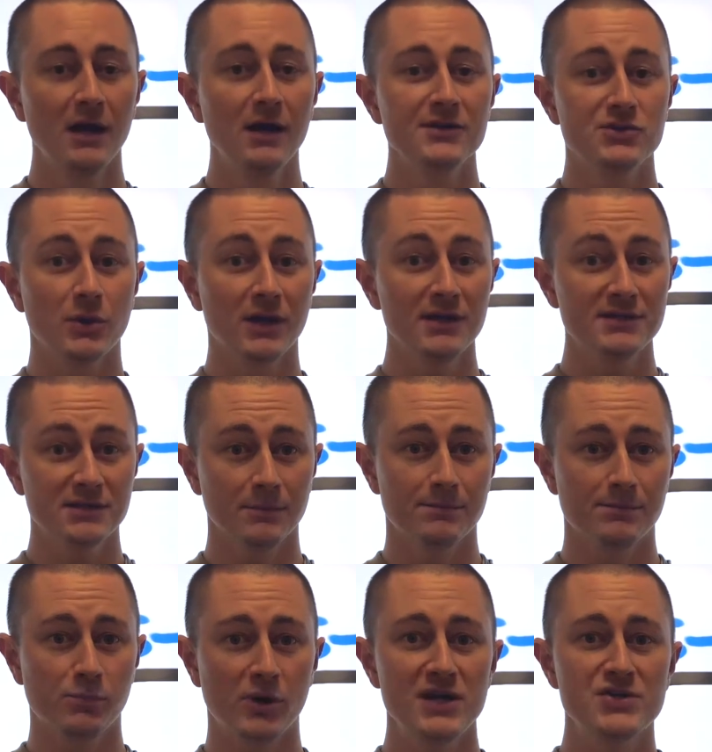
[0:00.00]
So against a
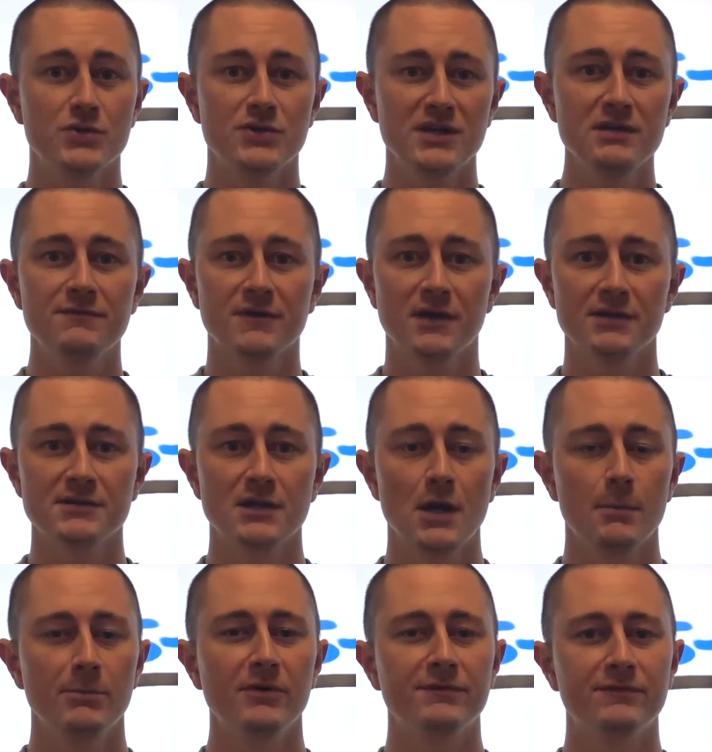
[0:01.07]
pressure defense,
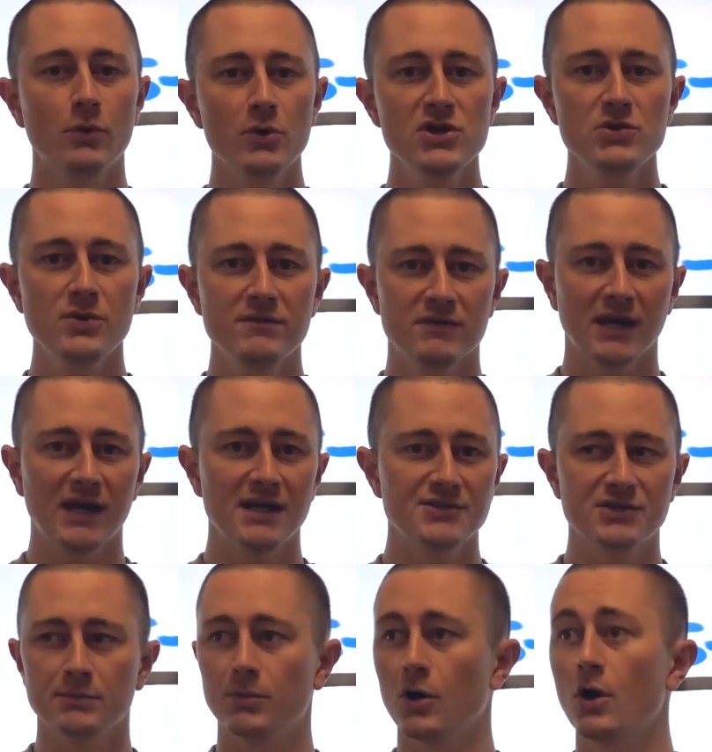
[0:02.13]
before you even
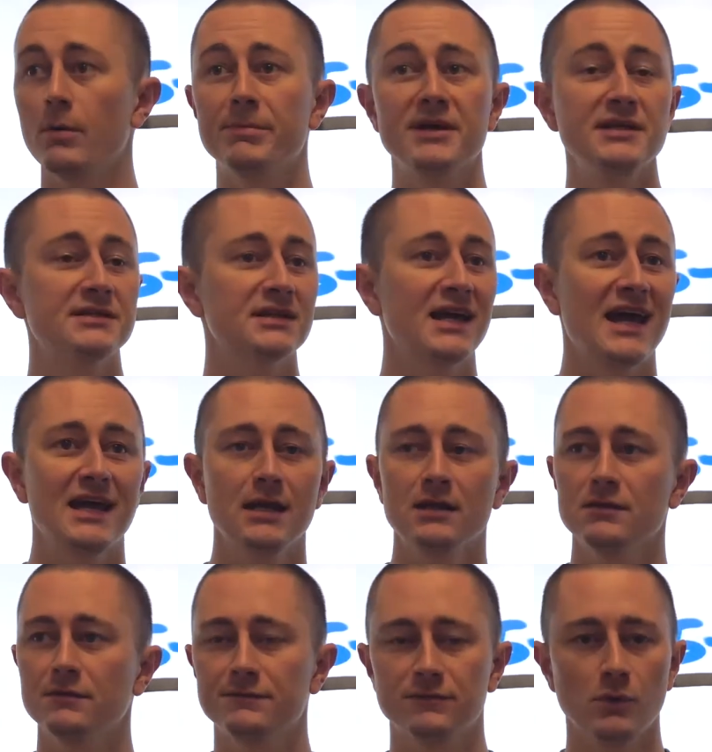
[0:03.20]
catch the ball, be scanning
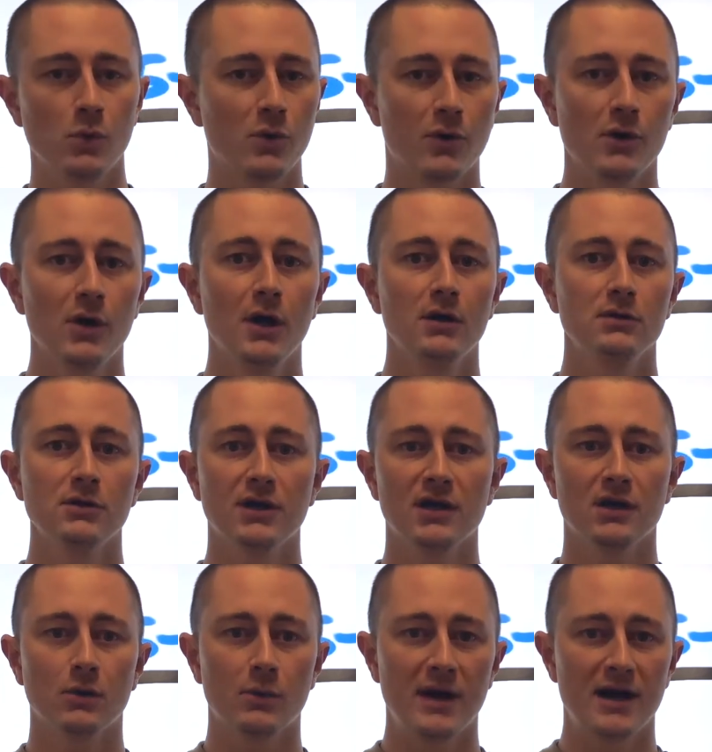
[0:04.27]
the floor,
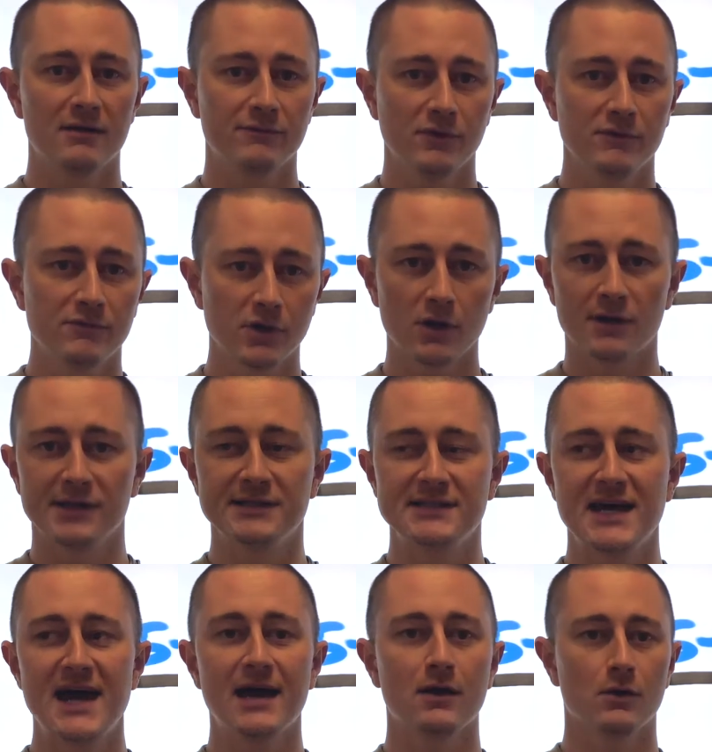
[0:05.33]
looking around for if you're going to
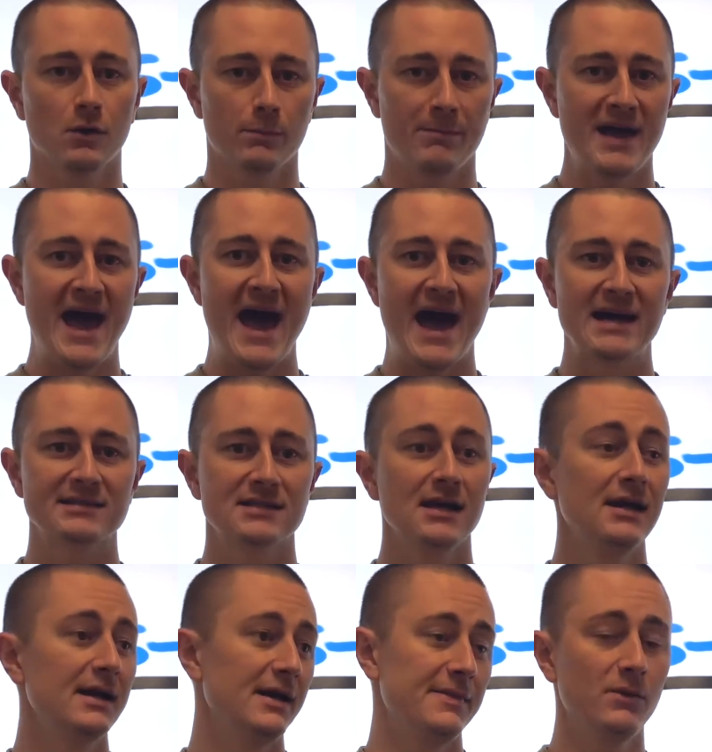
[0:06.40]
attack or pass.
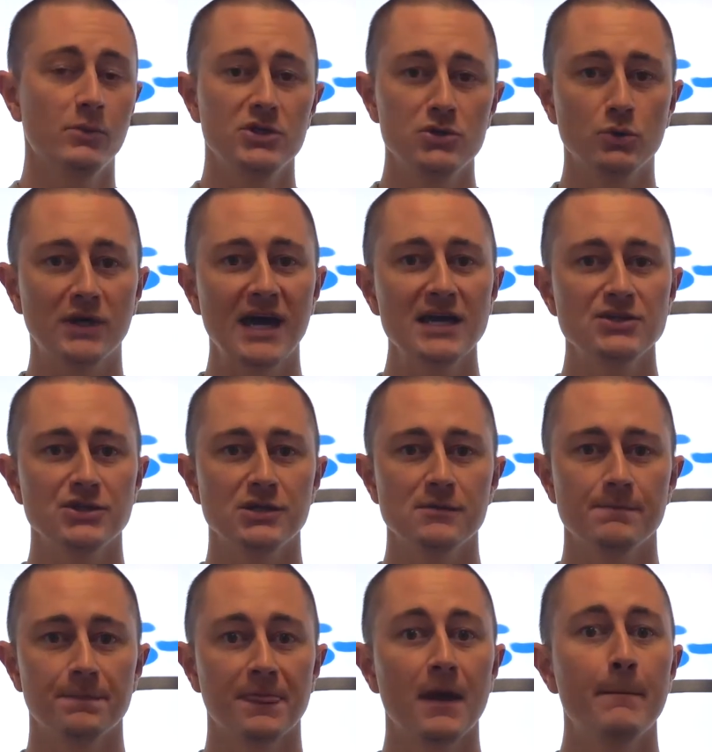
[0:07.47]
And then when you catch it,
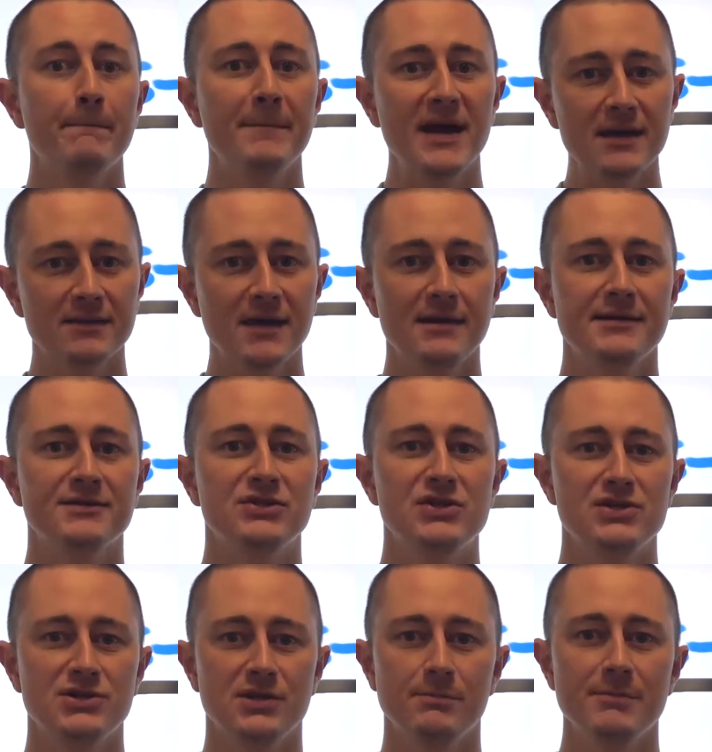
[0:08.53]
make that
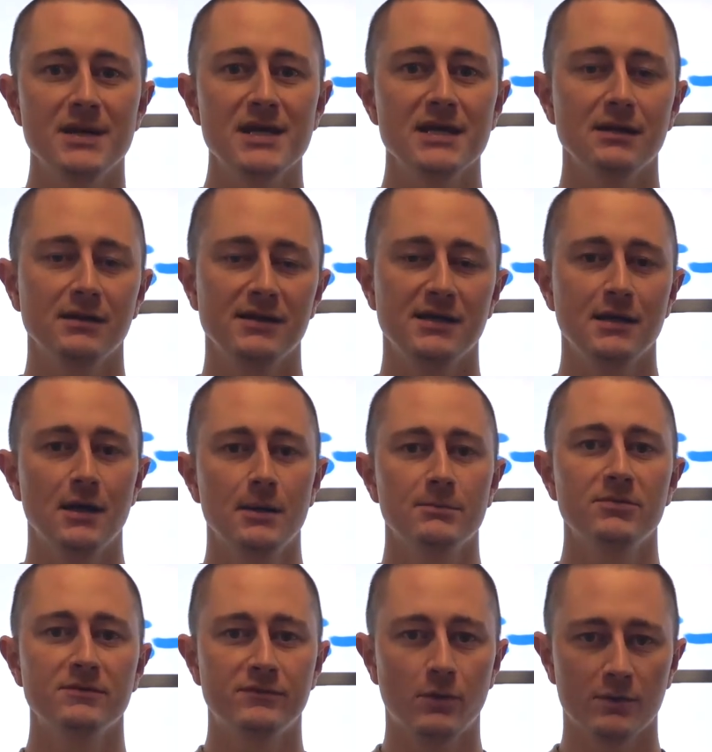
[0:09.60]
decision immediately
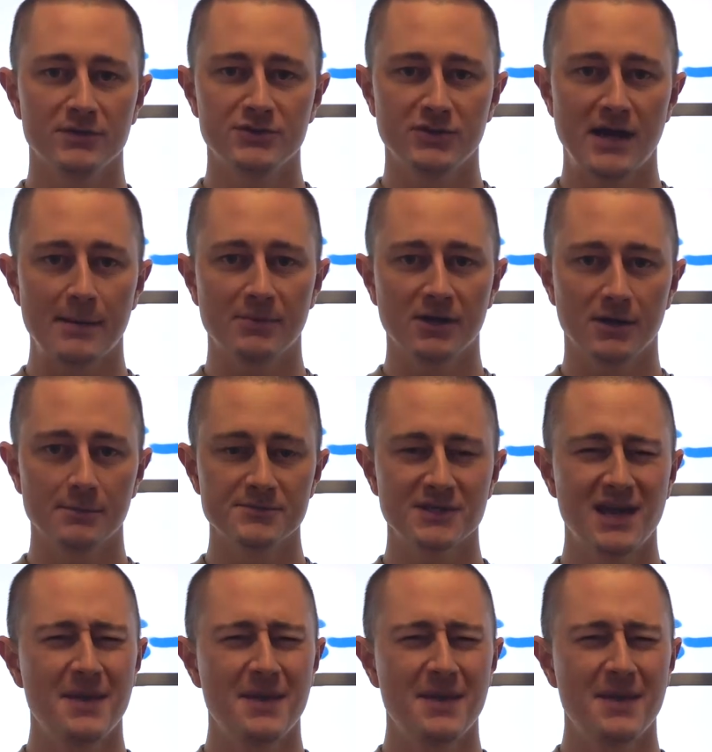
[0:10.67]
before the trap comes.